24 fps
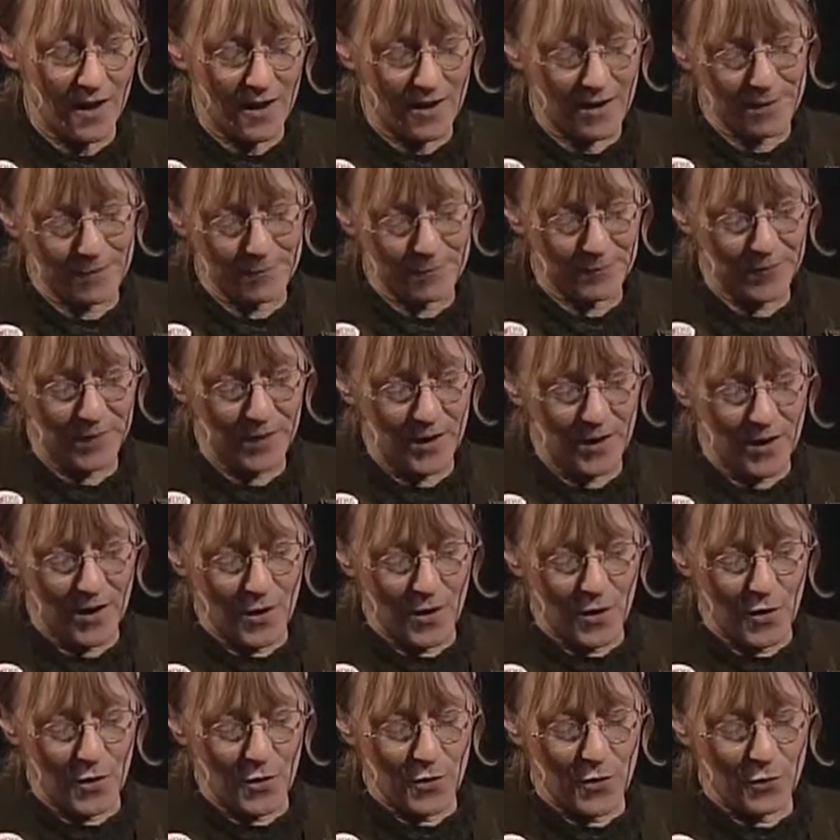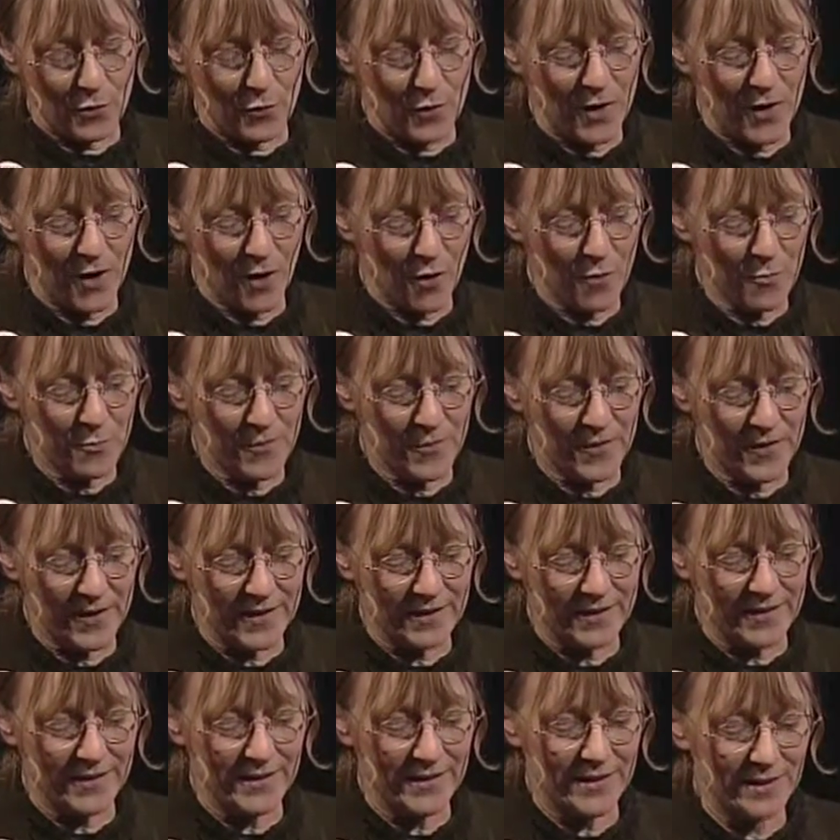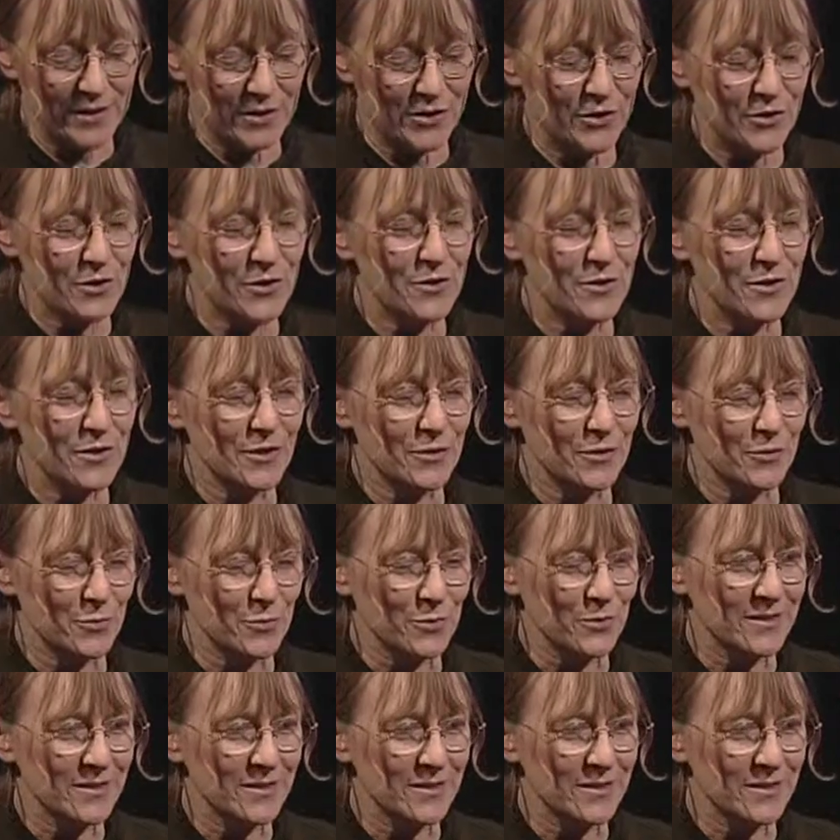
Um, we hope that that students